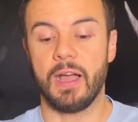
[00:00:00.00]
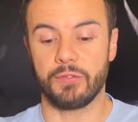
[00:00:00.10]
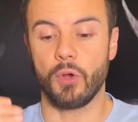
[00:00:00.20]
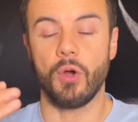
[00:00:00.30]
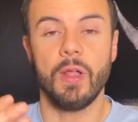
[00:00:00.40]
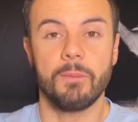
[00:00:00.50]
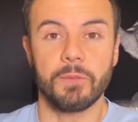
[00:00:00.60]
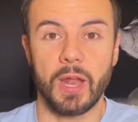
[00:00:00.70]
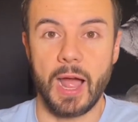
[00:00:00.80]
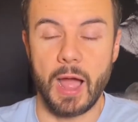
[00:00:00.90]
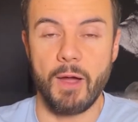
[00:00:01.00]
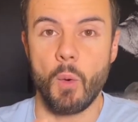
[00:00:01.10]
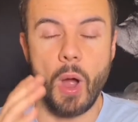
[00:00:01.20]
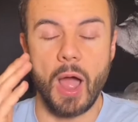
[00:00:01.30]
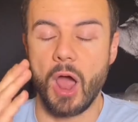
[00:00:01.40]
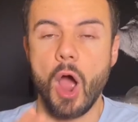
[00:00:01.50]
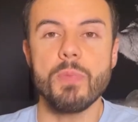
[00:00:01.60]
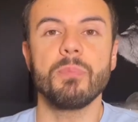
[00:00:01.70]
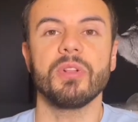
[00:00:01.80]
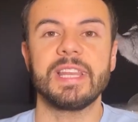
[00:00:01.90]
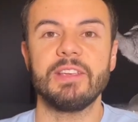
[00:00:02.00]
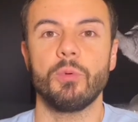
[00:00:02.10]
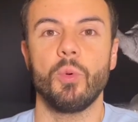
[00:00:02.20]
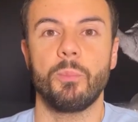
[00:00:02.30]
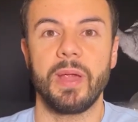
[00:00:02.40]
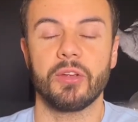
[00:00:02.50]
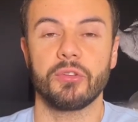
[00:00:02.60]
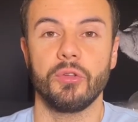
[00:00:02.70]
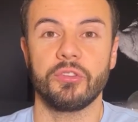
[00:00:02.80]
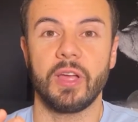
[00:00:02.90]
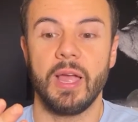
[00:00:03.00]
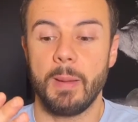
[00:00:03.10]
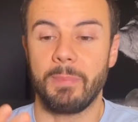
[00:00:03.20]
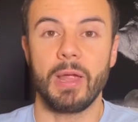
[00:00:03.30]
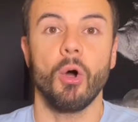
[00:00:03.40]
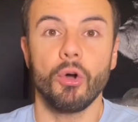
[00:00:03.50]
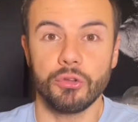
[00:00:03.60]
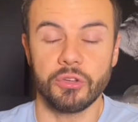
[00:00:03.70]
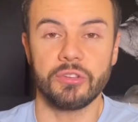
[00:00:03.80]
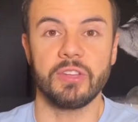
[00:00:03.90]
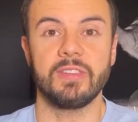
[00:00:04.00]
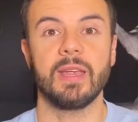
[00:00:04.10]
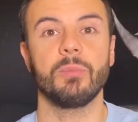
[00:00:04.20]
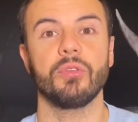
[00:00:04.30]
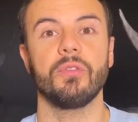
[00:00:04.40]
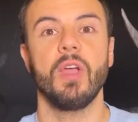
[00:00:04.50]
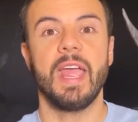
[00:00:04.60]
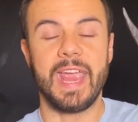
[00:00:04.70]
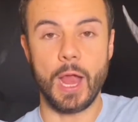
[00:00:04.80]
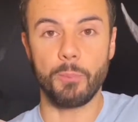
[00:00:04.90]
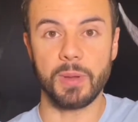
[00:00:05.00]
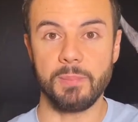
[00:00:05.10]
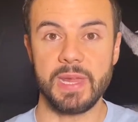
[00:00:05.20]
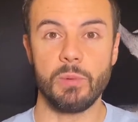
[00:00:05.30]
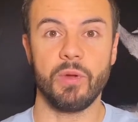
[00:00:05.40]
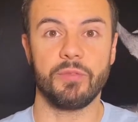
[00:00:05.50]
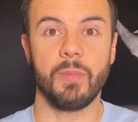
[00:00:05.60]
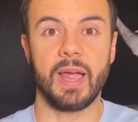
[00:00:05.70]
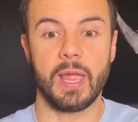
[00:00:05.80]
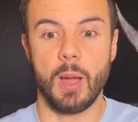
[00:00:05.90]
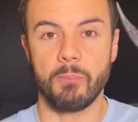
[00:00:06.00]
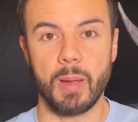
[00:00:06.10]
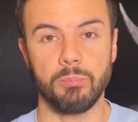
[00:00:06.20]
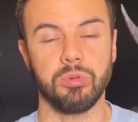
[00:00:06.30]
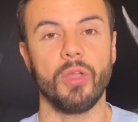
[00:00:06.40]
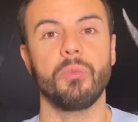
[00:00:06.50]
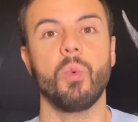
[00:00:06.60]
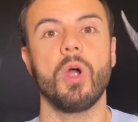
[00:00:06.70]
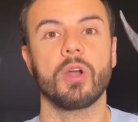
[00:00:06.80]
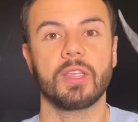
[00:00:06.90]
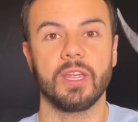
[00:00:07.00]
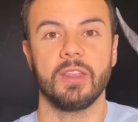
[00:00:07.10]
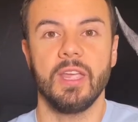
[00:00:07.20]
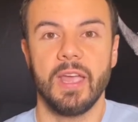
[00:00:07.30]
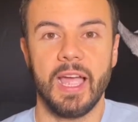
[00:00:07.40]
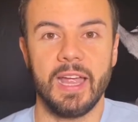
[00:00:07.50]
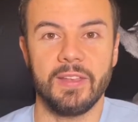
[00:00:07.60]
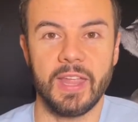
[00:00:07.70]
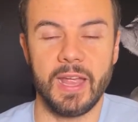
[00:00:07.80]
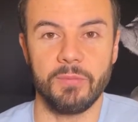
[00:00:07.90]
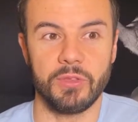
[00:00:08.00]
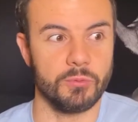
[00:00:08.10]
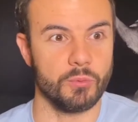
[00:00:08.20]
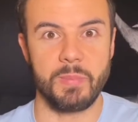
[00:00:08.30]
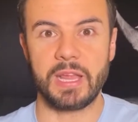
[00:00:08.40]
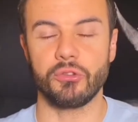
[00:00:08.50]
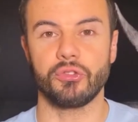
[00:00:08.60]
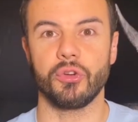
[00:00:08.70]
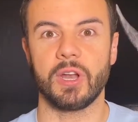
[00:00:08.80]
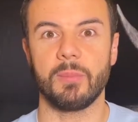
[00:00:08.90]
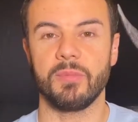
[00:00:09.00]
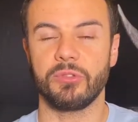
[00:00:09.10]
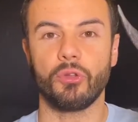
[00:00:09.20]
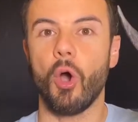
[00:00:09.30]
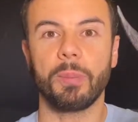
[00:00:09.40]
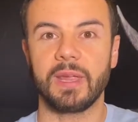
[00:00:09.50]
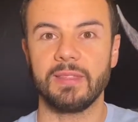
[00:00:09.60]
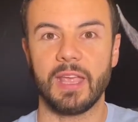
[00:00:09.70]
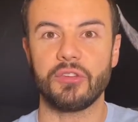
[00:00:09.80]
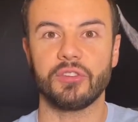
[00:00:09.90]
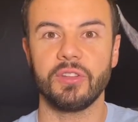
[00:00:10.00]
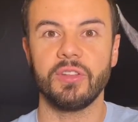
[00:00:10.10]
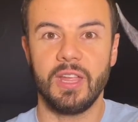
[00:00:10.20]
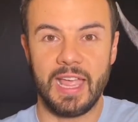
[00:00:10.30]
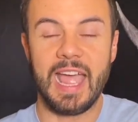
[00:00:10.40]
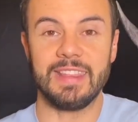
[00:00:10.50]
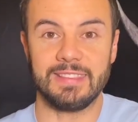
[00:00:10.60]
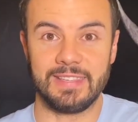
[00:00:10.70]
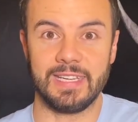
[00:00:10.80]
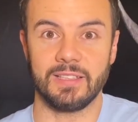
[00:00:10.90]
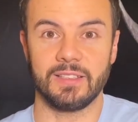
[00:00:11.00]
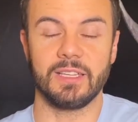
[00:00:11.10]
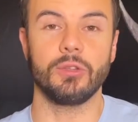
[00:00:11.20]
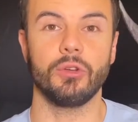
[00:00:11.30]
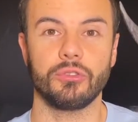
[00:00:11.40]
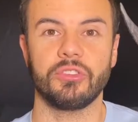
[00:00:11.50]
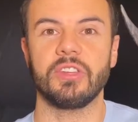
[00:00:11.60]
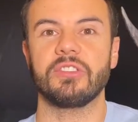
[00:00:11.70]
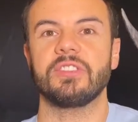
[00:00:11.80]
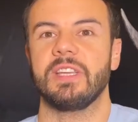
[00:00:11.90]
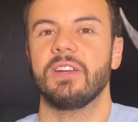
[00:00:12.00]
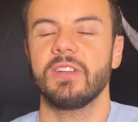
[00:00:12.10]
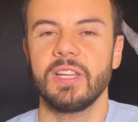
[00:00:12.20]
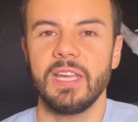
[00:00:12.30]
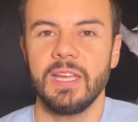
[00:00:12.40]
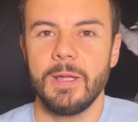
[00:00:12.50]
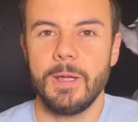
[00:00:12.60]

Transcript: I've got an unbelievable person who's a biologist in terms of helping me with my blood work and making sure I'm top condition internally, not just externally.